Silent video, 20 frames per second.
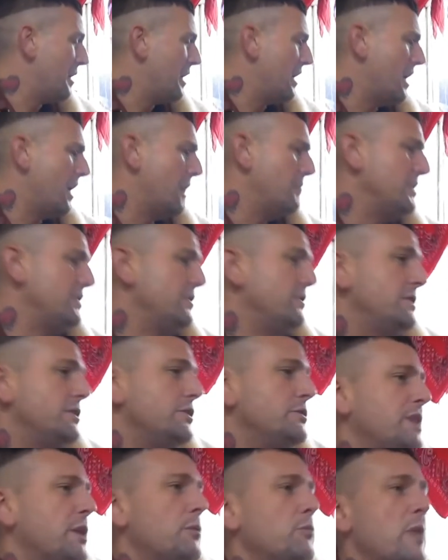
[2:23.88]
I mean,
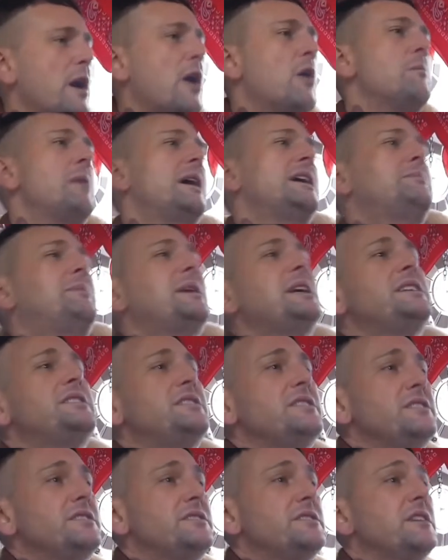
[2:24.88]
you get well-made
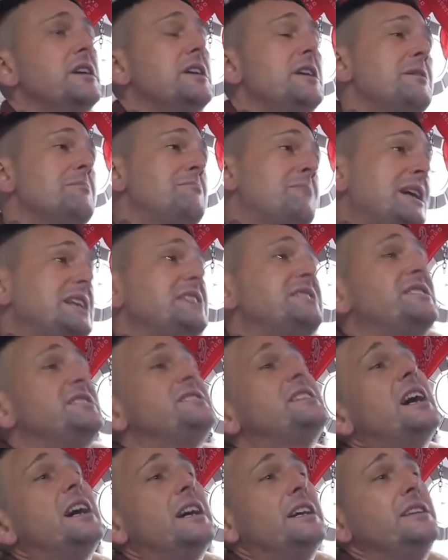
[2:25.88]
pieces made
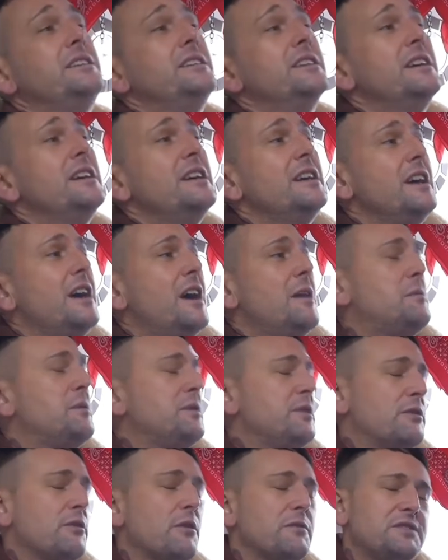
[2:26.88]
today,
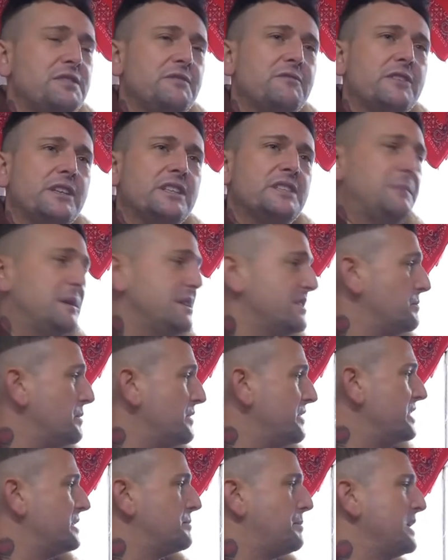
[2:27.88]
but they're obviously really expensive.
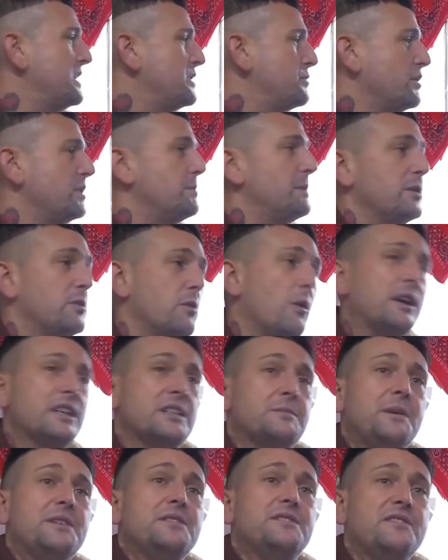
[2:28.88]
But this piece would have been quite
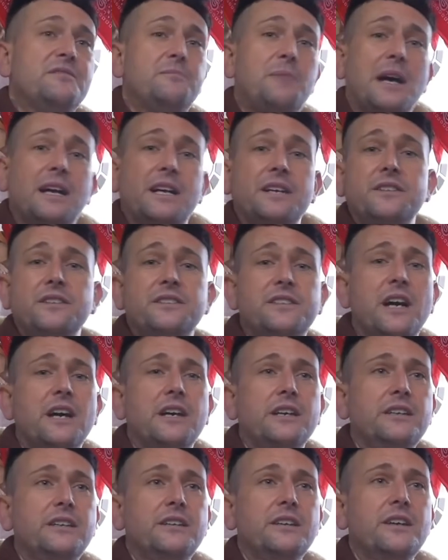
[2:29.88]
expensive back in the
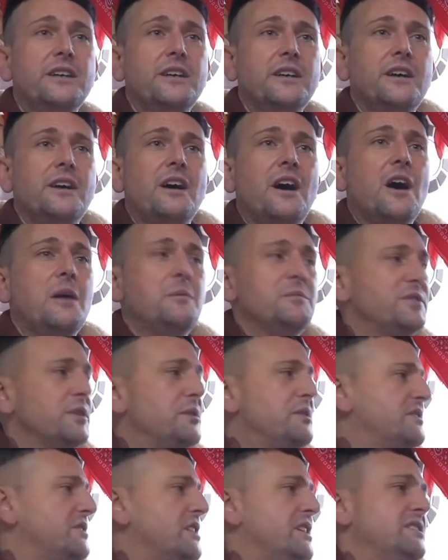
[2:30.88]
day,
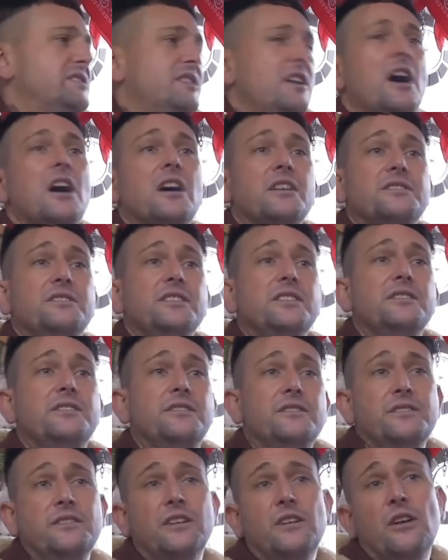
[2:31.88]
so it's lasted.
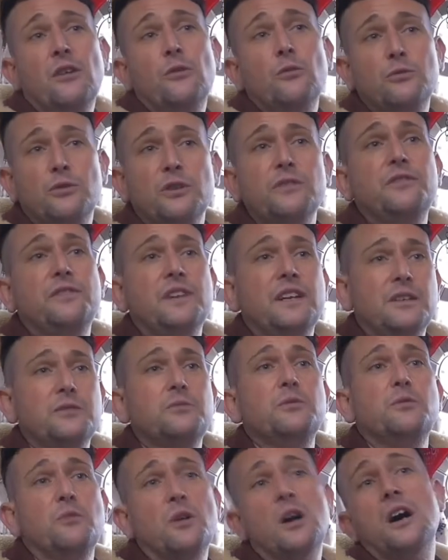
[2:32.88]
You know, like all good
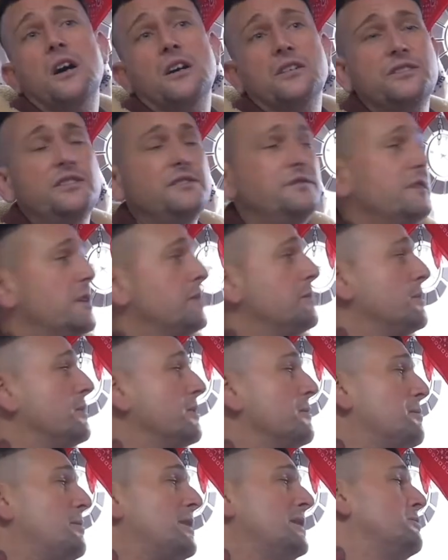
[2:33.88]
things will last.
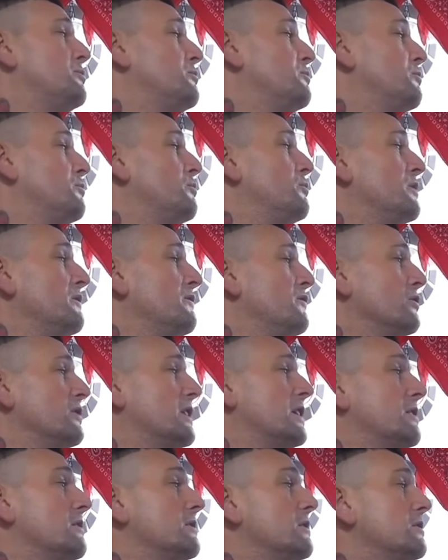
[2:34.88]
And people would have
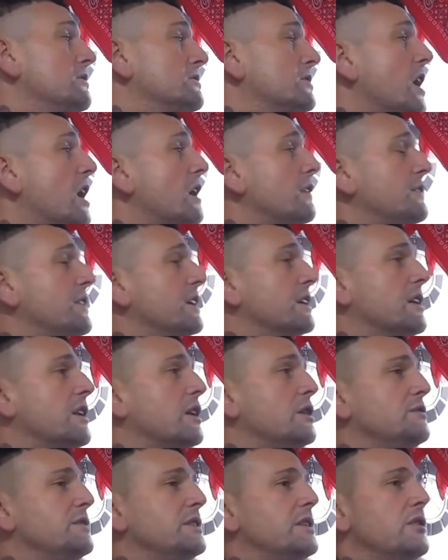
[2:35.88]
looked after their
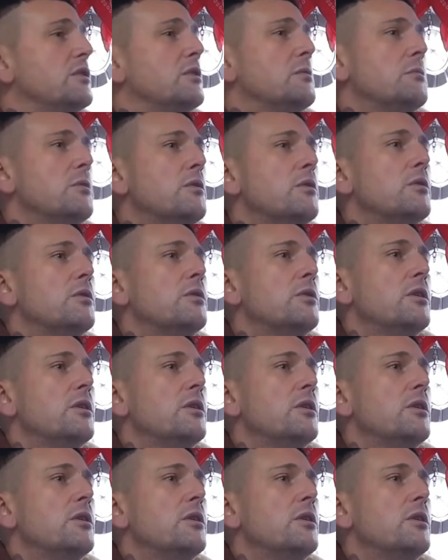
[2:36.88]
clothing a lot more